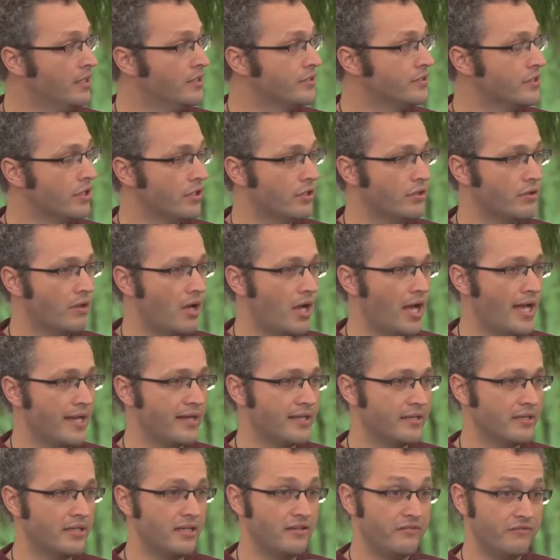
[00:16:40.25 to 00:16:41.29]
So I
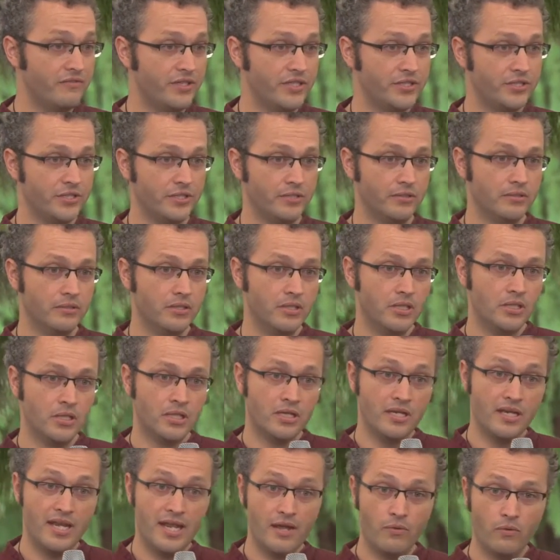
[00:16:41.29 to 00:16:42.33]
can envision
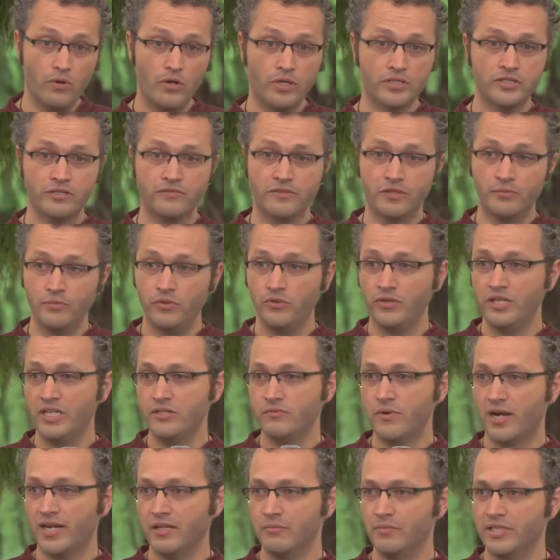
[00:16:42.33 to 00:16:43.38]
networks of
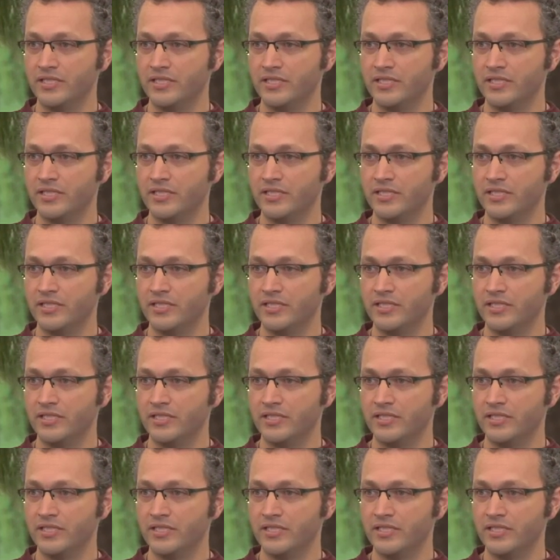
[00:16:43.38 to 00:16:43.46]
communities running